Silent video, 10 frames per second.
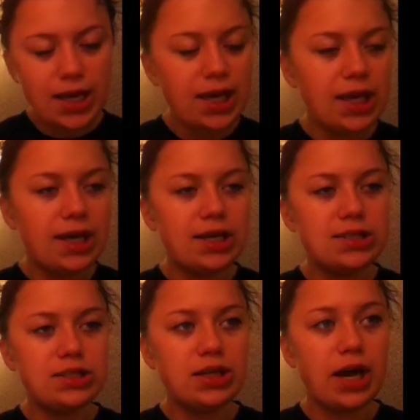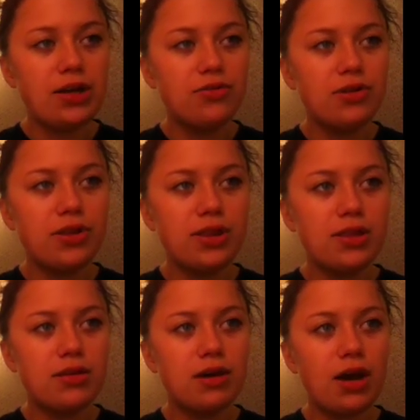And I know that
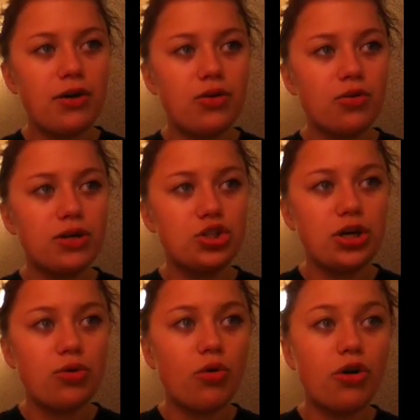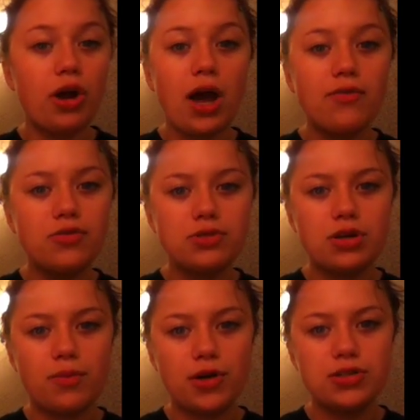Caroline Horn and Jack O'Connor have those
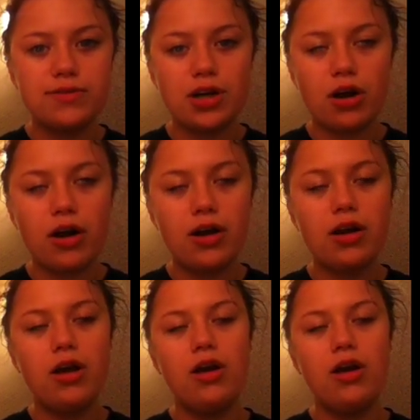inner parts of their heart